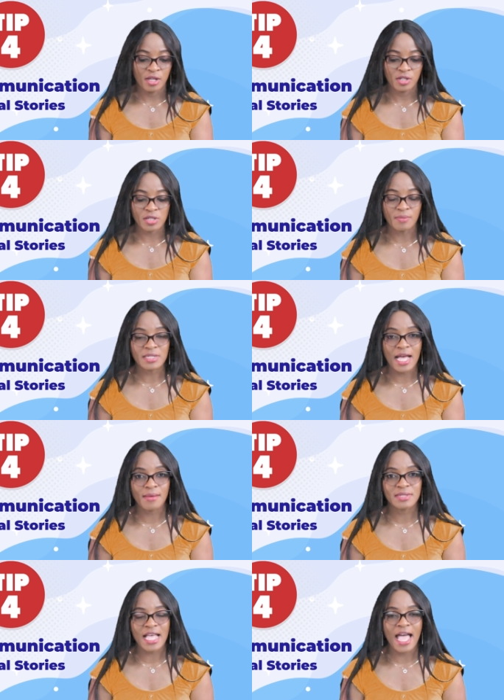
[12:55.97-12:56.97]

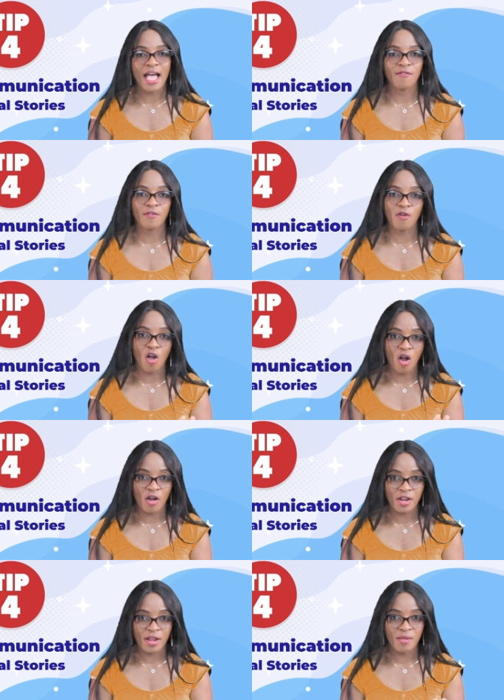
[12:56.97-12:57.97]
Sometimes I have a
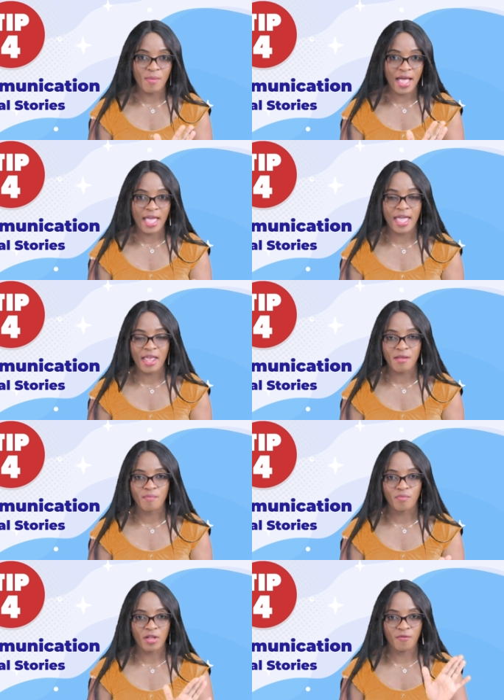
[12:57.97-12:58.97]
card in my hand,
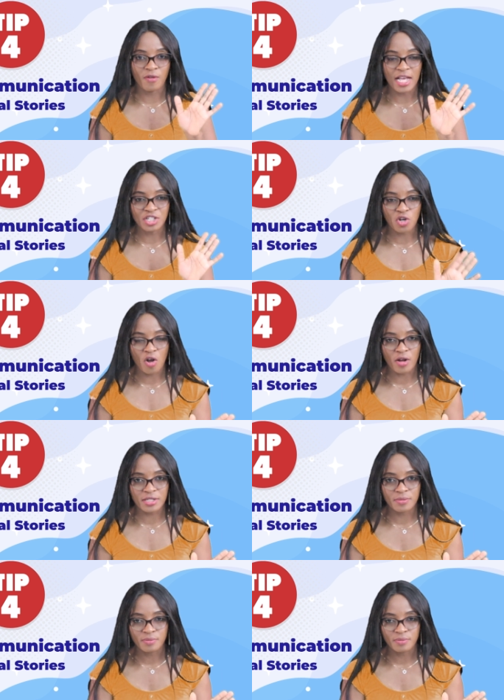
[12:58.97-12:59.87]
a flashcard